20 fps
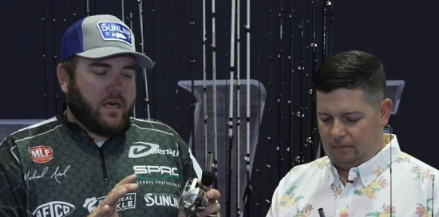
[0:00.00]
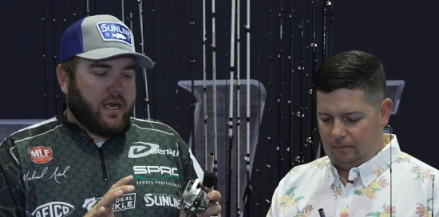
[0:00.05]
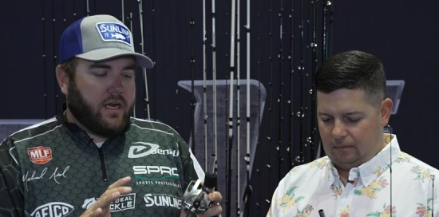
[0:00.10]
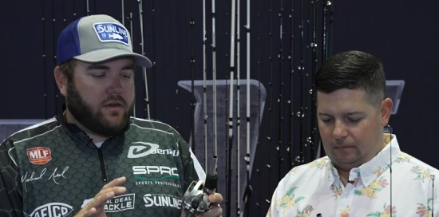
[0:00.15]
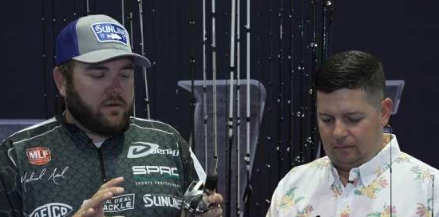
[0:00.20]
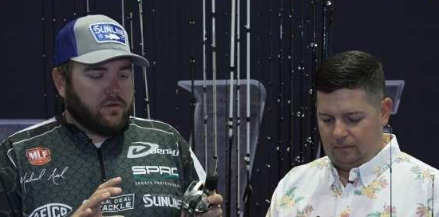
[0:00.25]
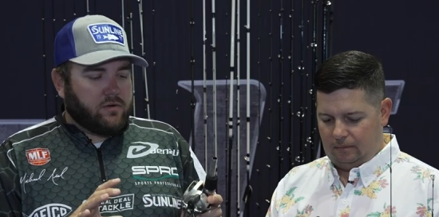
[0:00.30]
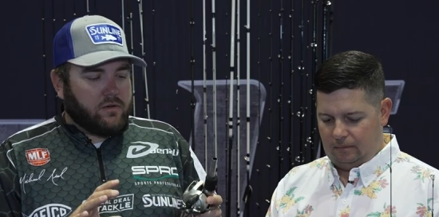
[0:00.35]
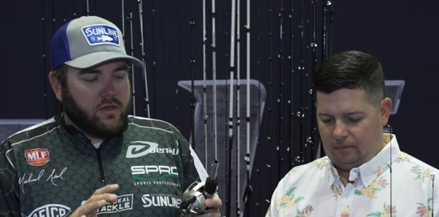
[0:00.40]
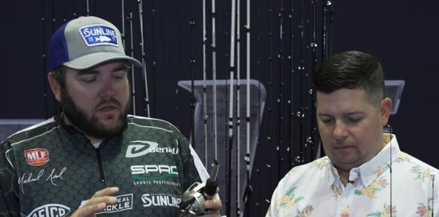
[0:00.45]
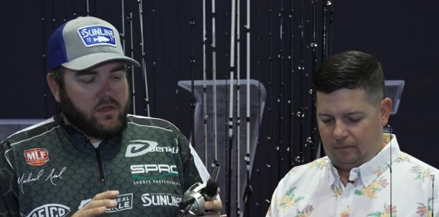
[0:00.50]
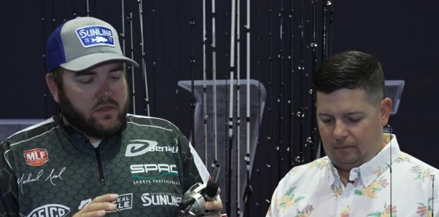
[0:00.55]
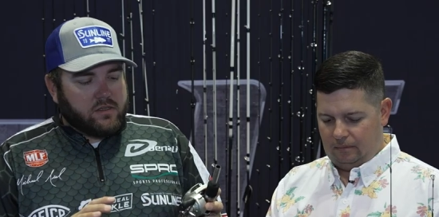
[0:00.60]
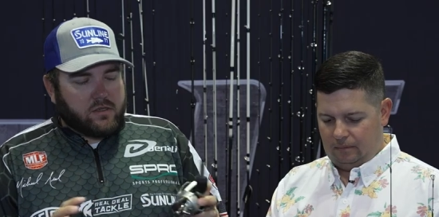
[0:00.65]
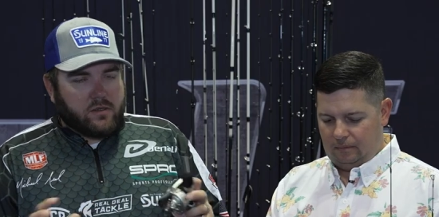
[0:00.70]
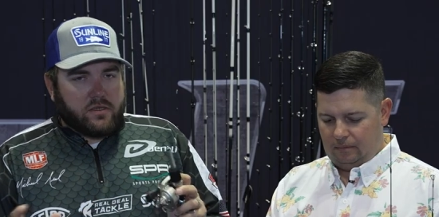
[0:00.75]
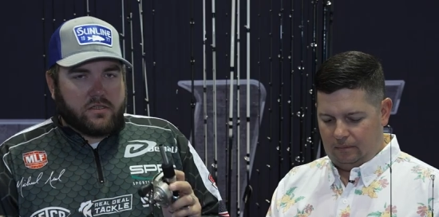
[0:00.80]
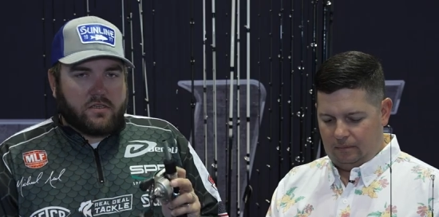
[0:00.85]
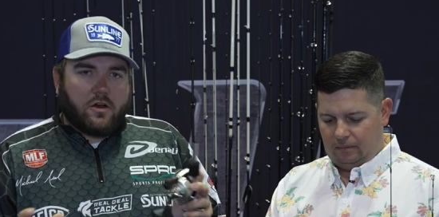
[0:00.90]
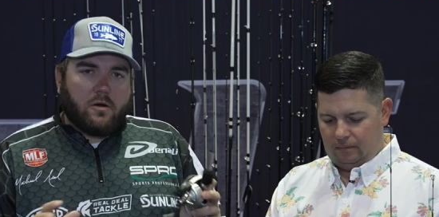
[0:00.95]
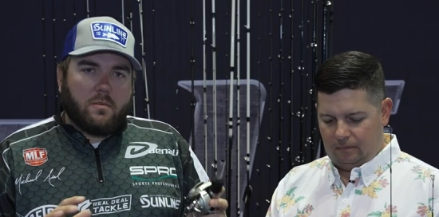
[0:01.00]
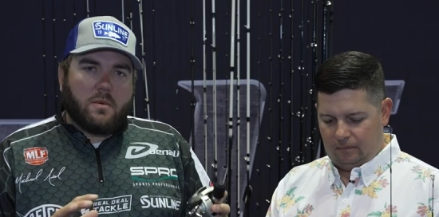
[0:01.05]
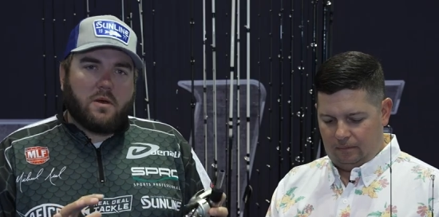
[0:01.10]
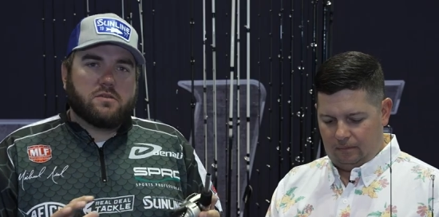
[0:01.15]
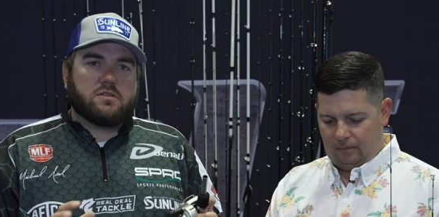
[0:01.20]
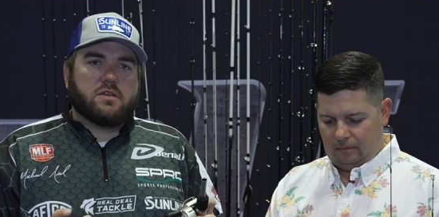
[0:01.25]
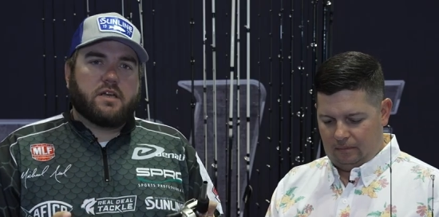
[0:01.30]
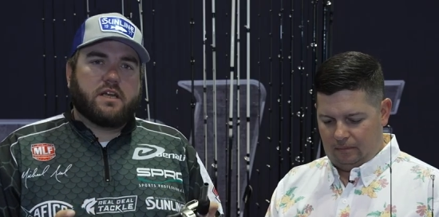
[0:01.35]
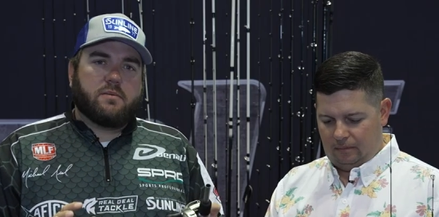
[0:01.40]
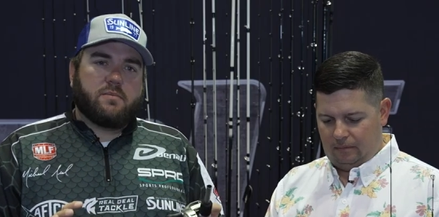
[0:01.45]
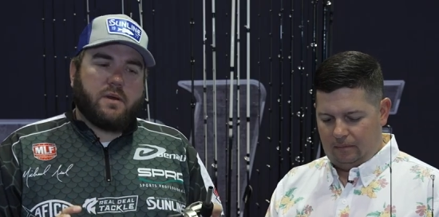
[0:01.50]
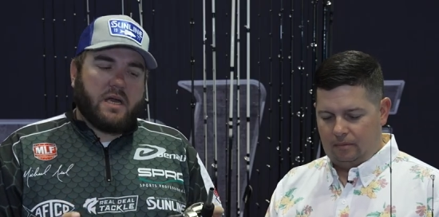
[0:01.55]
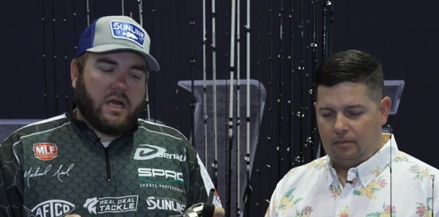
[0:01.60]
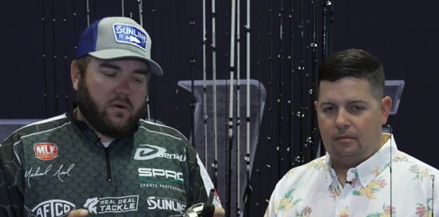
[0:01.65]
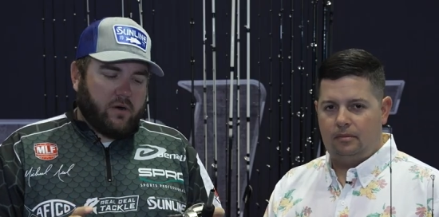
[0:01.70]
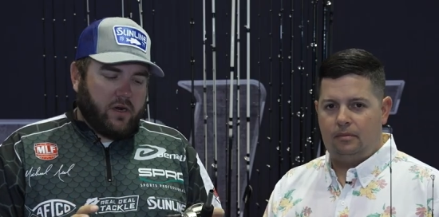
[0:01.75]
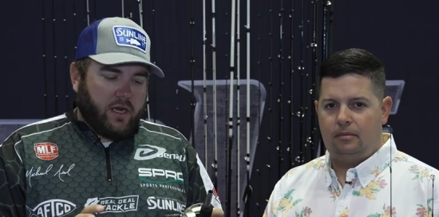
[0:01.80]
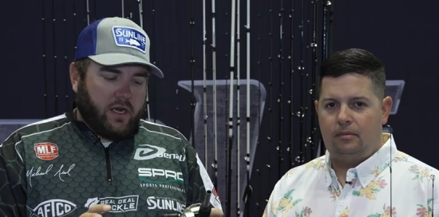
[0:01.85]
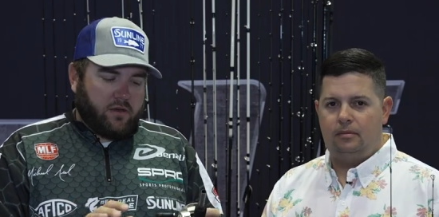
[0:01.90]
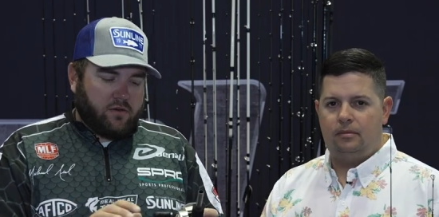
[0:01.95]
Speaker 1: handle, so it's almost like a
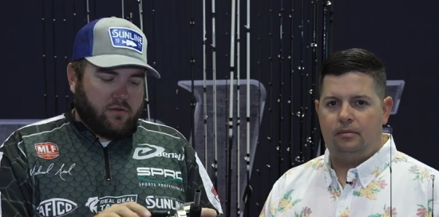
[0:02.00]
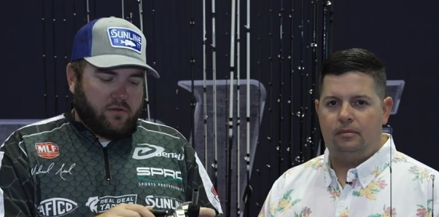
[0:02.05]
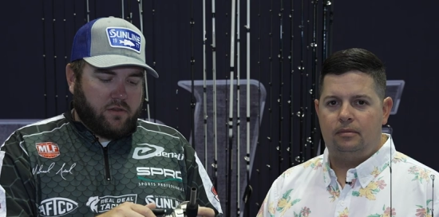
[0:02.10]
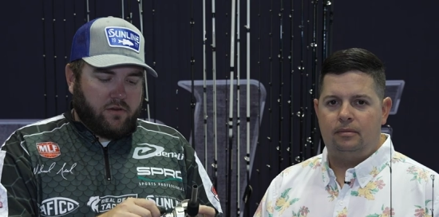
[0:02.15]
power handle.